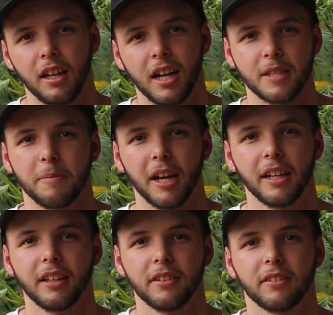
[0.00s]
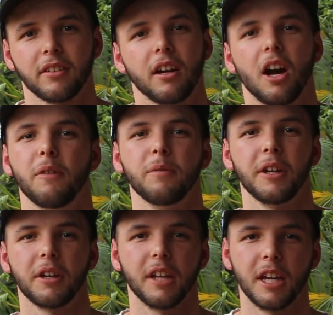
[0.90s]
That's about it.
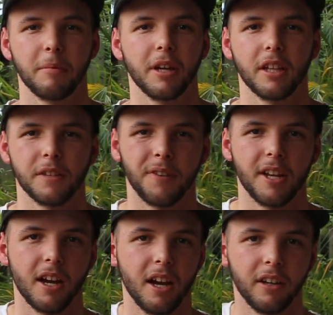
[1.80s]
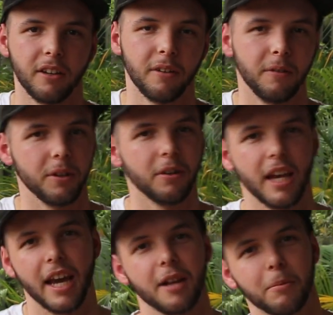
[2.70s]
Hopefully you can hear me in this video with all
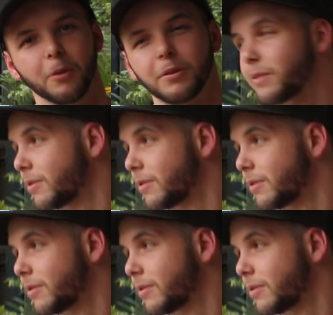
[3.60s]
your animals